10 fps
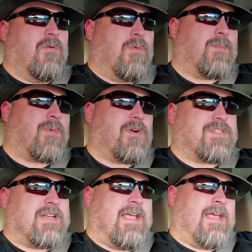when
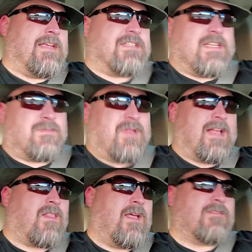person A says
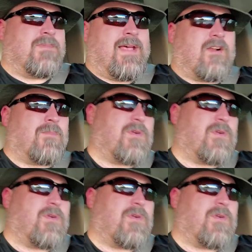Black Lives Matter,